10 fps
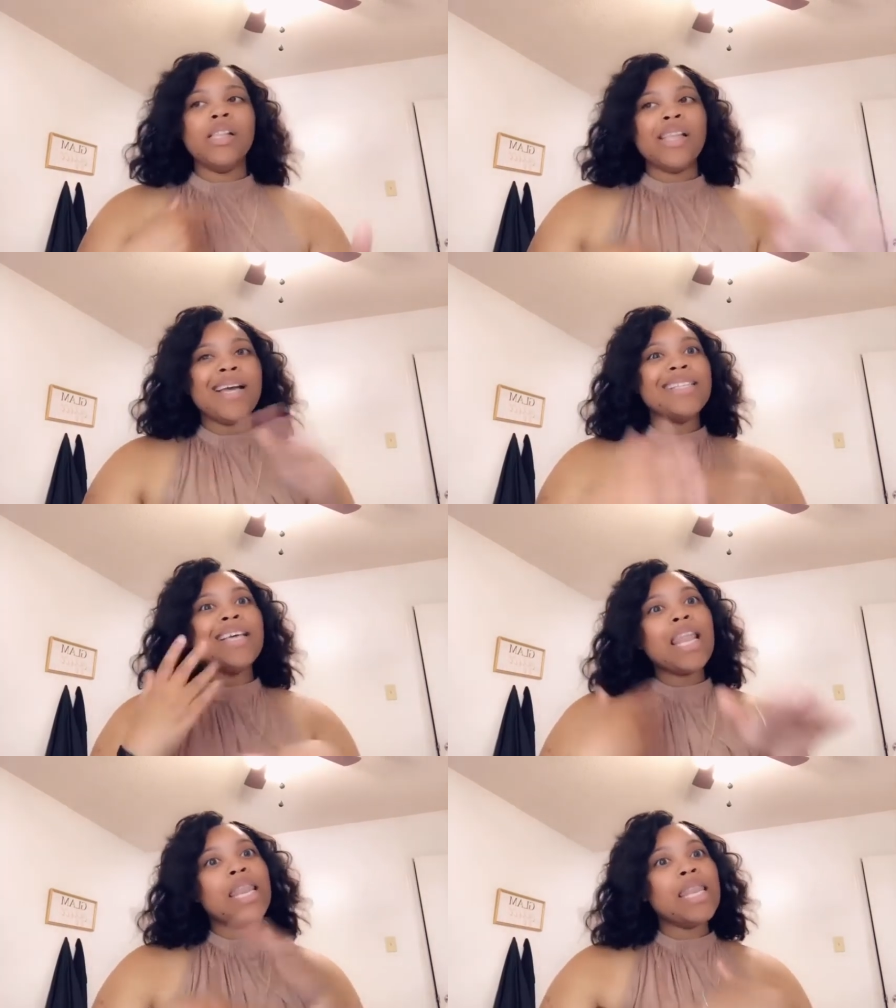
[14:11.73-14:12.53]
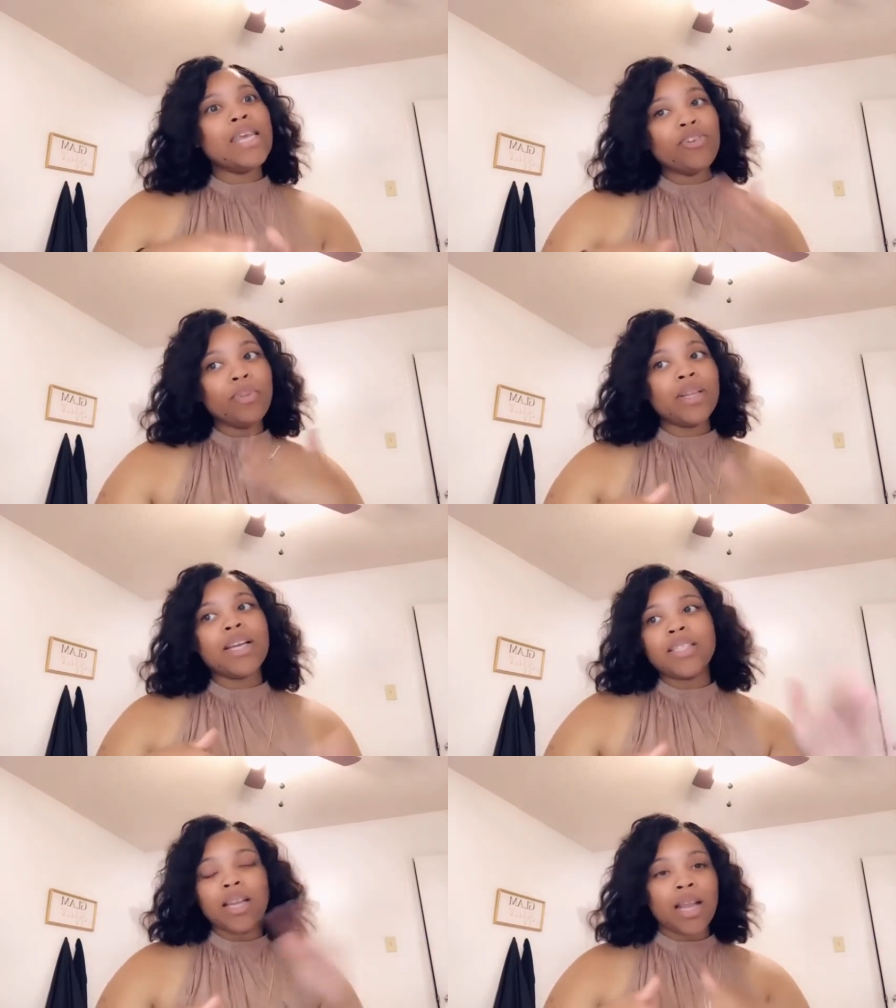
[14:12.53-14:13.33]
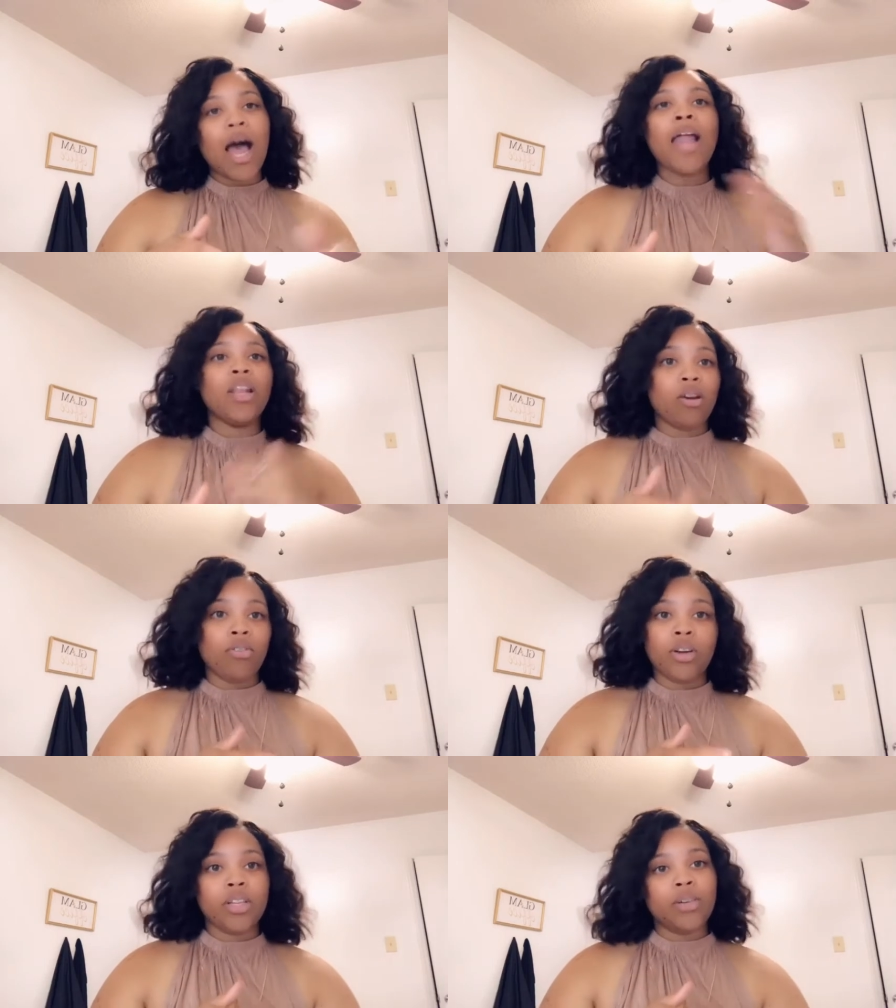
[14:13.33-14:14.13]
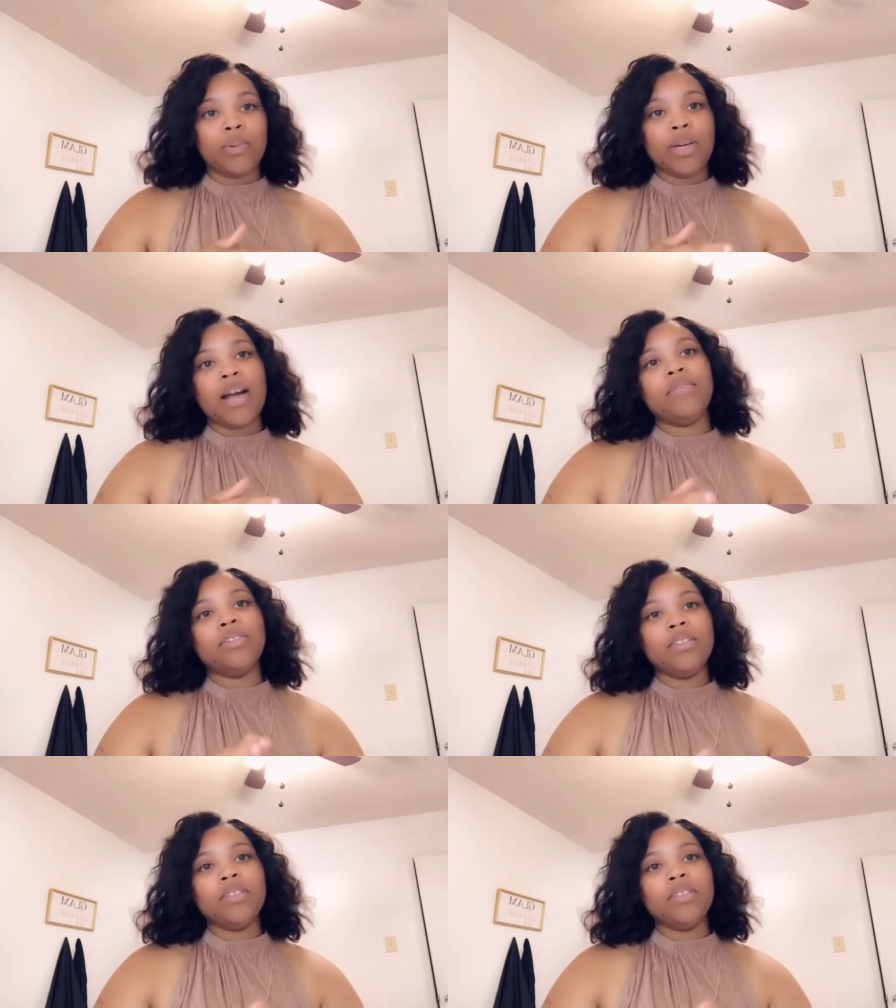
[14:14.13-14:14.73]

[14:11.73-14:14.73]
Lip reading: that's a lot lower than what I